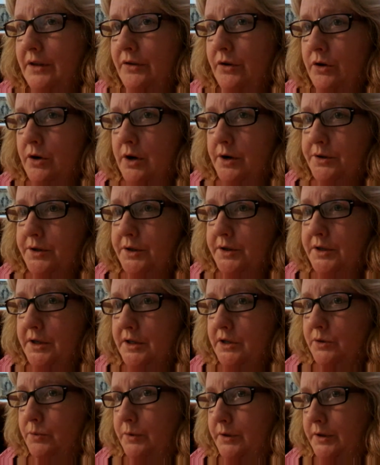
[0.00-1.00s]
the
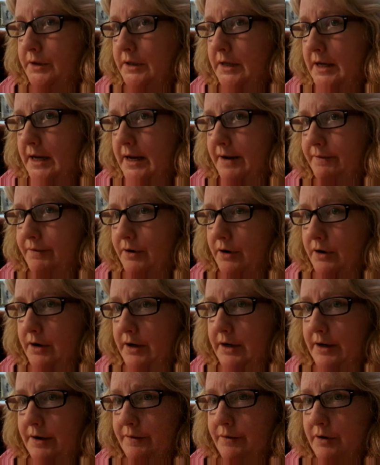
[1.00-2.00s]
narcissist will
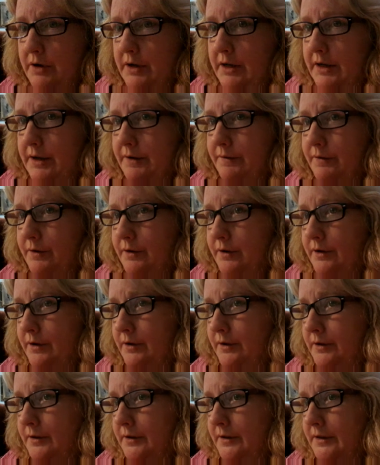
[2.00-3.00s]
never, ever,
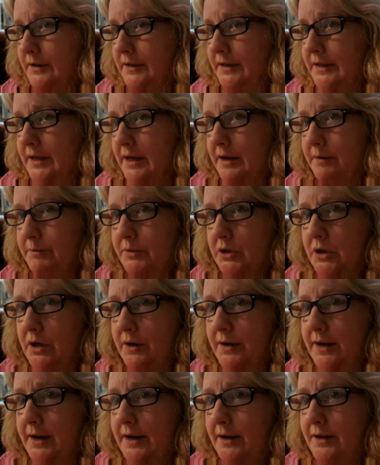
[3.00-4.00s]
ever say, I'm
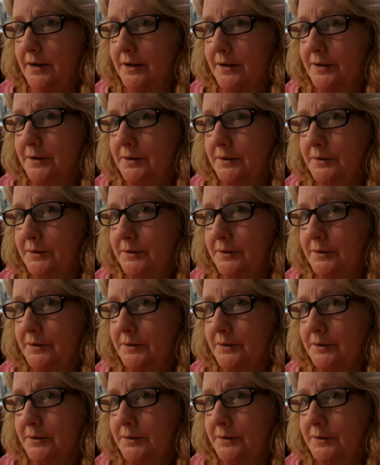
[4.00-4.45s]
sorry